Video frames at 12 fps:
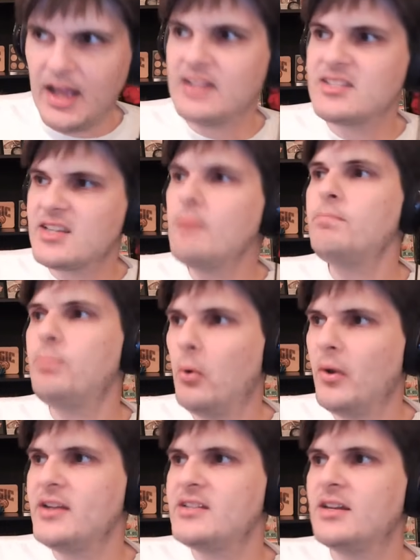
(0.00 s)
At some
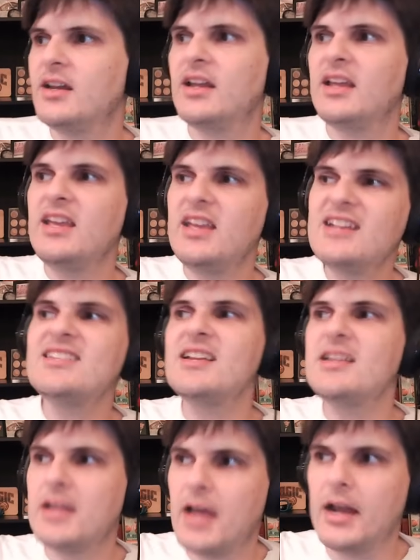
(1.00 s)
point, he
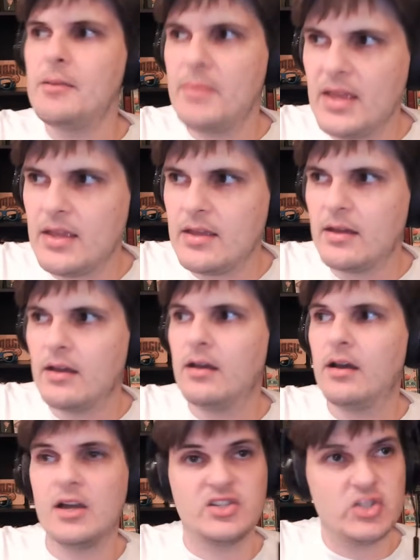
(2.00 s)
isn't going to be
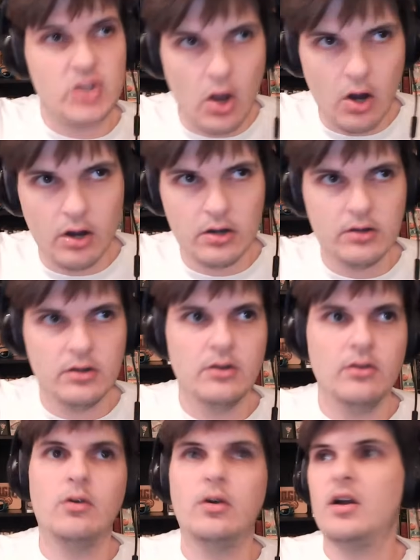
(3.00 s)
a star
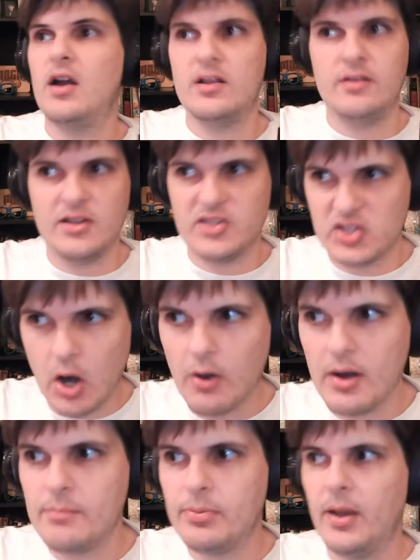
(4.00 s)
or a, a
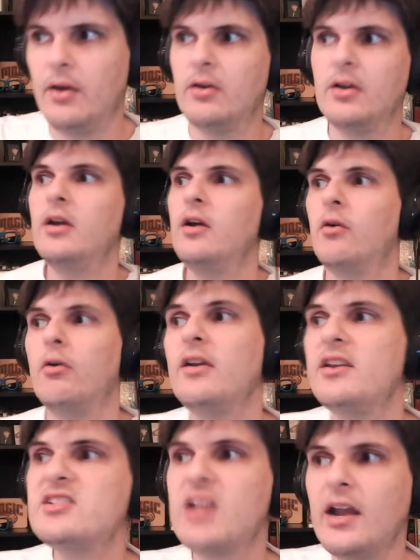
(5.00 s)
starring player or
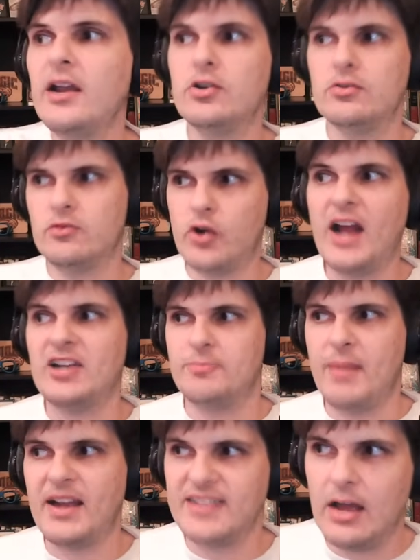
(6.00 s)
he's going to crash
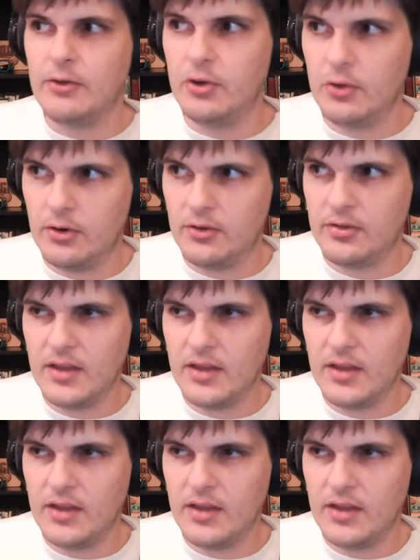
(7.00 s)
back down to earth.